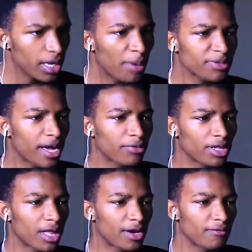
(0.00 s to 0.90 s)
He helps me out
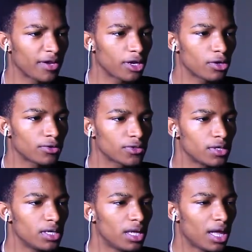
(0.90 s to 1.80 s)
with a lot of the
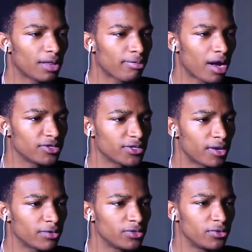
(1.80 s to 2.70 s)
videos, a lot of the
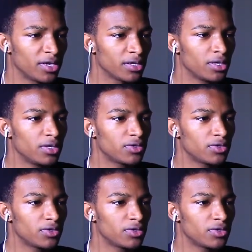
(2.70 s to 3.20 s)
projects that we're doing.